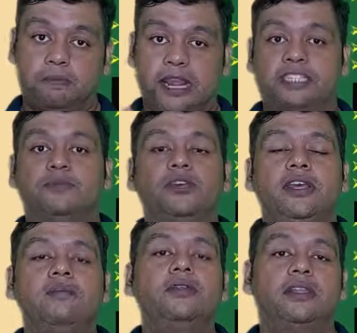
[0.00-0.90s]

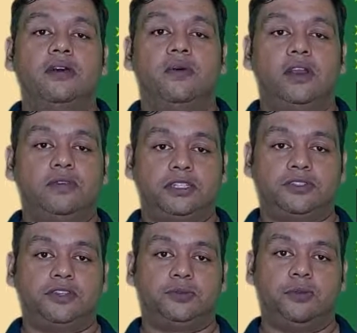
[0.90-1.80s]
Plasmodium, the one which
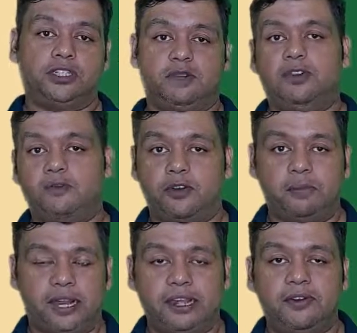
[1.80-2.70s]
is responsible for
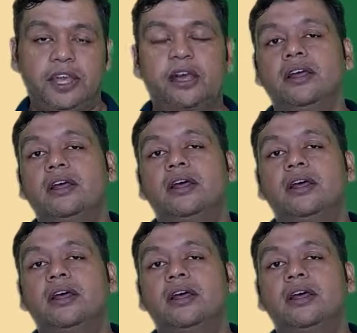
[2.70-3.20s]
malaria.